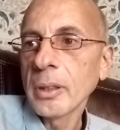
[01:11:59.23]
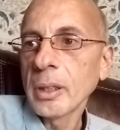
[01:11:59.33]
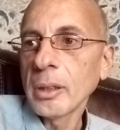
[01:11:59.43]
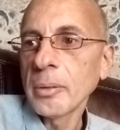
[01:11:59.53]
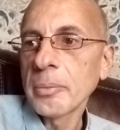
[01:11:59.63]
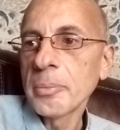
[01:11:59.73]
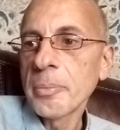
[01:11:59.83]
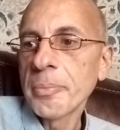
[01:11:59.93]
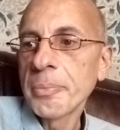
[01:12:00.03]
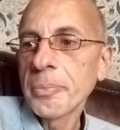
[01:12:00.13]
uh,
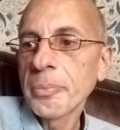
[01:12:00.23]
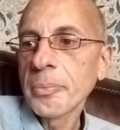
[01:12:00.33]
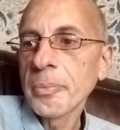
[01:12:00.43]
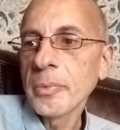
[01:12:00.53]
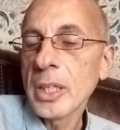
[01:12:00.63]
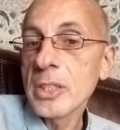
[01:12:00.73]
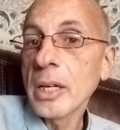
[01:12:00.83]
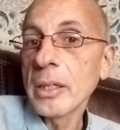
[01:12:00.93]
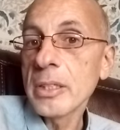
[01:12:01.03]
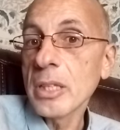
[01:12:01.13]
is
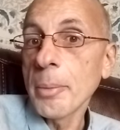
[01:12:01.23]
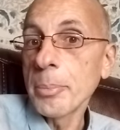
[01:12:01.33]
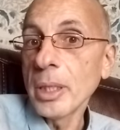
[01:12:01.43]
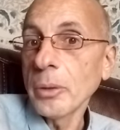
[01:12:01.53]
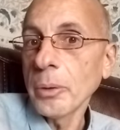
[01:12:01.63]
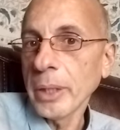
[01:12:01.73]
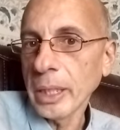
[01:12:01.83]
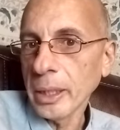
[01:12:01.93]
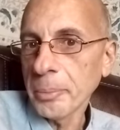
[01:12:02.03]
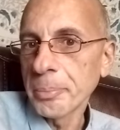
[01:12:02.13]
not is not
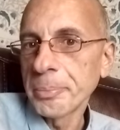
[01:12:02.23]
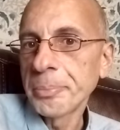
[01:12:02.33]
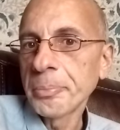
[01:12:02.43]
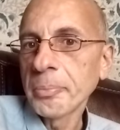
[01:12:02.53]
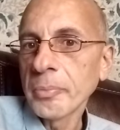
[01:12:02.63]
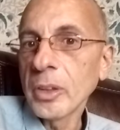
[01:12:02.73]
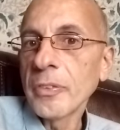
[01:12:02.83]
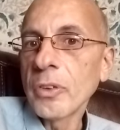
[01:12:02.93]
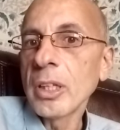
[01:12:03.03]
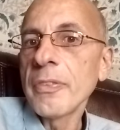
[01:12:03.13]
mirroring him.
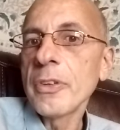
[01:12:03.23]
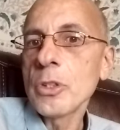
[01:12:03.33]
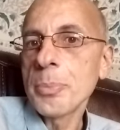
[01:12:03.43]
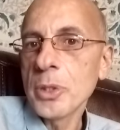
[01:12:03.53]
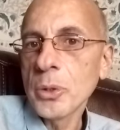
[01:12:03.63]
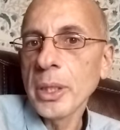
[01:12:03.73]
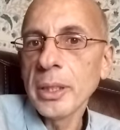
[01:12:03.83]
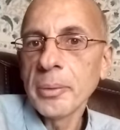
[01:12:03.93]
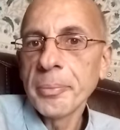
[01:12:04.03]
Therefore, he feels betrayed.